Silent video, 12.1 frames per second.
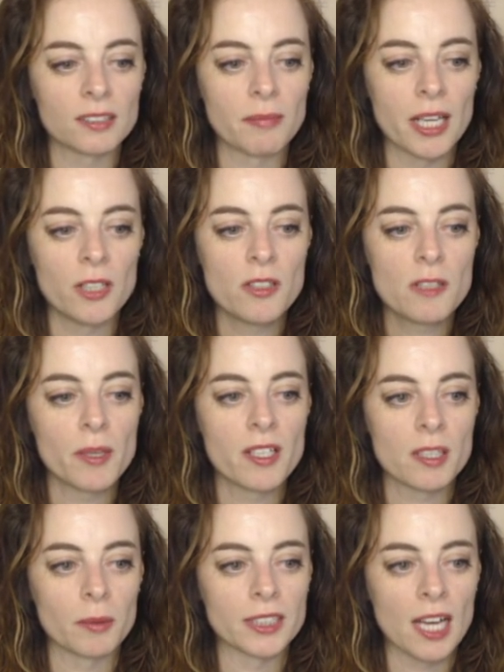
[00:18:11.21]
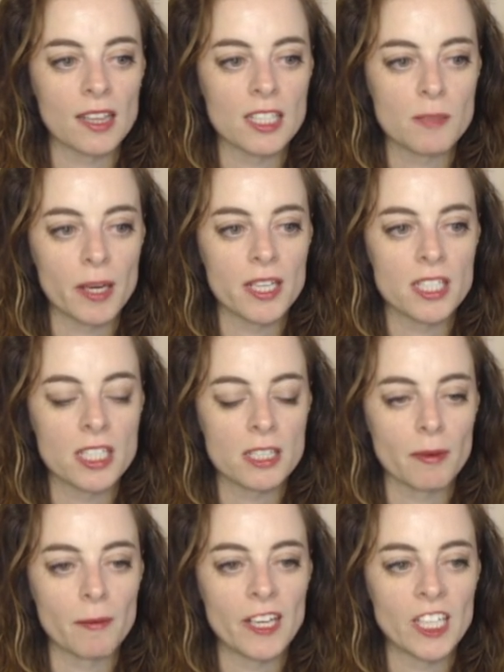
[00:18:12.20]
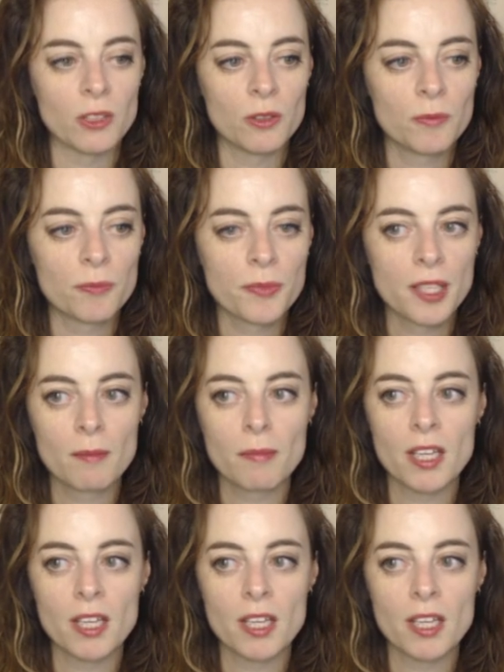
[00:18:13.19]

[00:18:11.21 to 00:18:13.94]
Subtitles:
and Menus because I want to add this page into my menu.